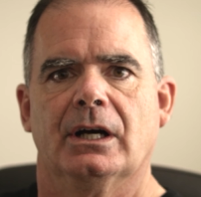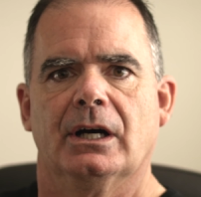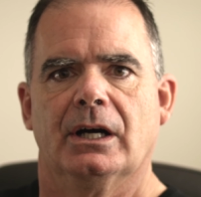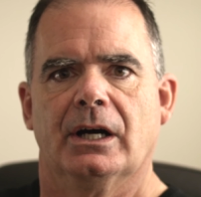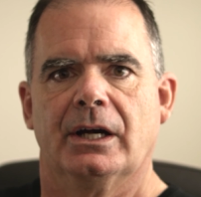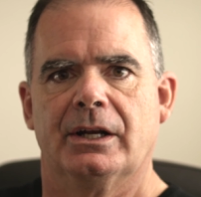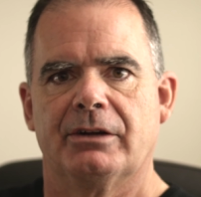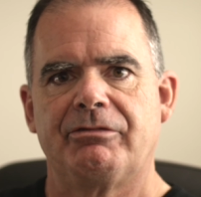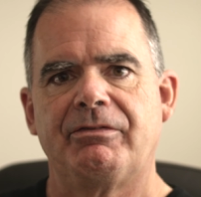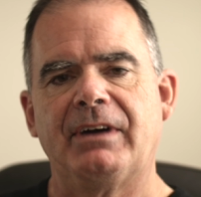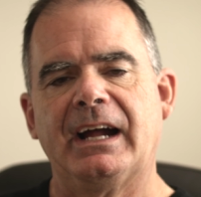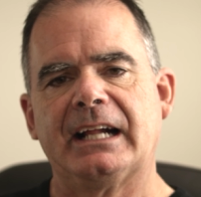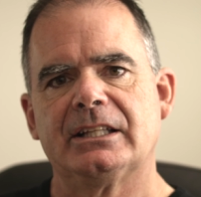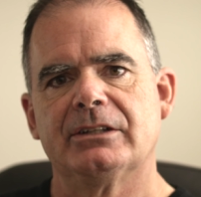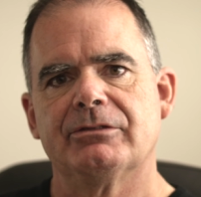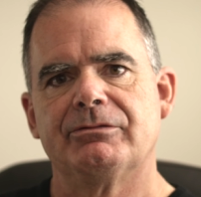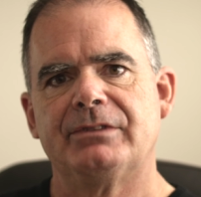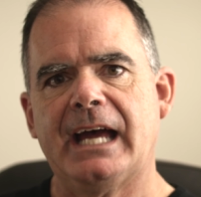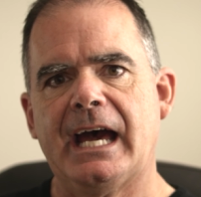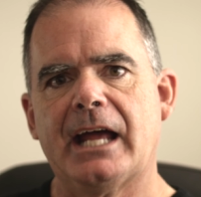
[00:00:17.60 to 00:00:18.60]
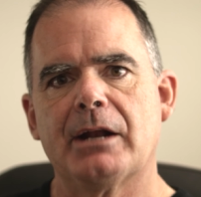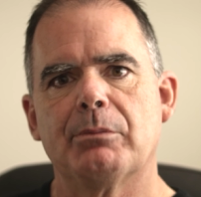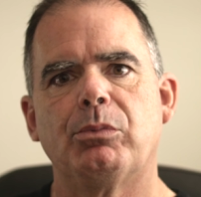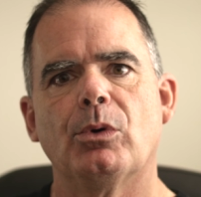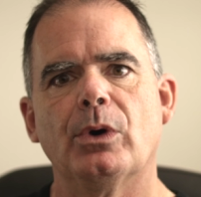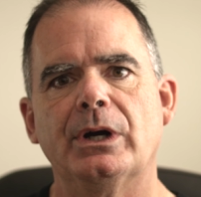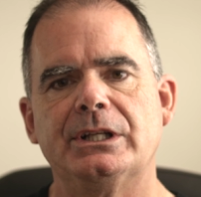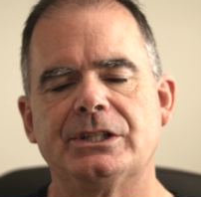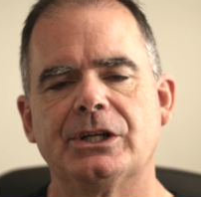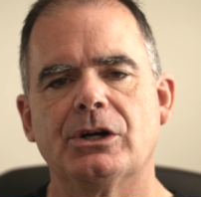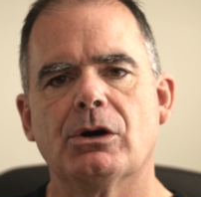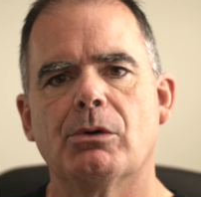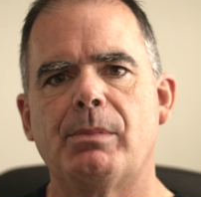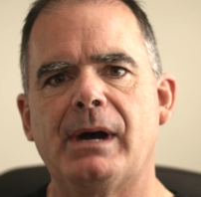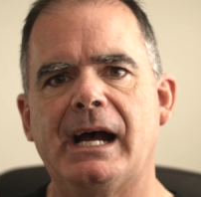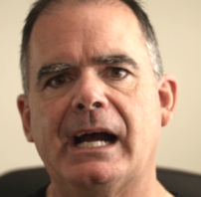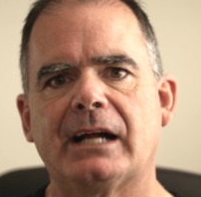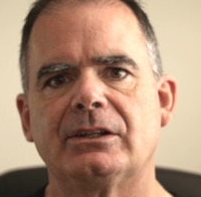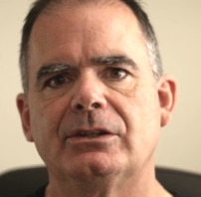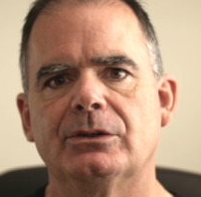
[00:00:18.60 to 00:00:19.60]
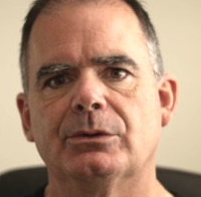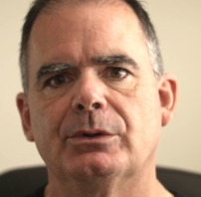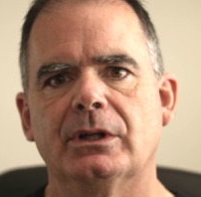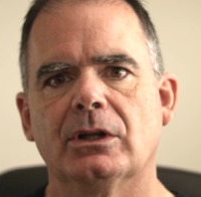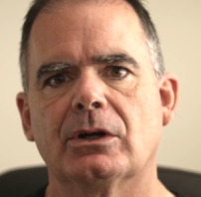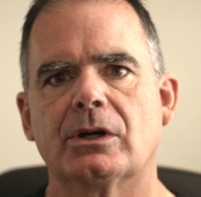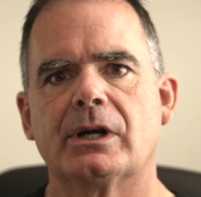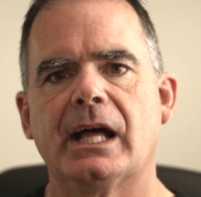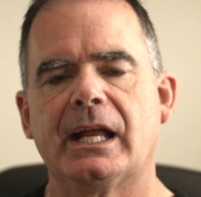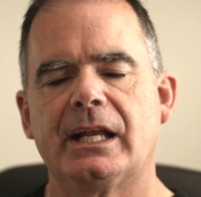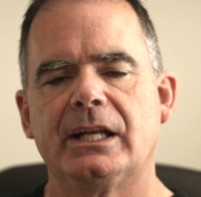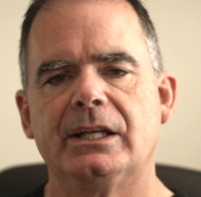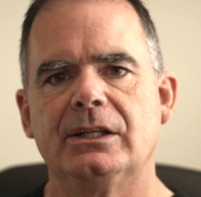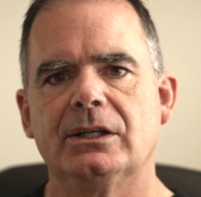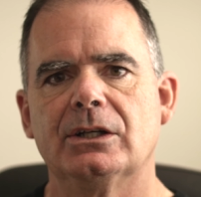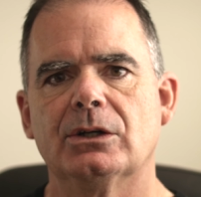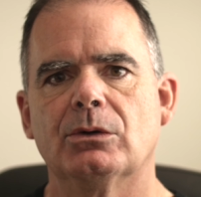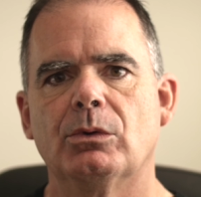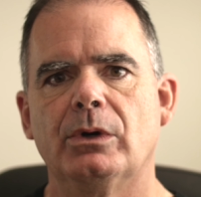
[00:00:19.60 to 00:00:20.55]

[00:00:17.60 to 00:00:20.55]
an effective data point to go back to and learn how to deal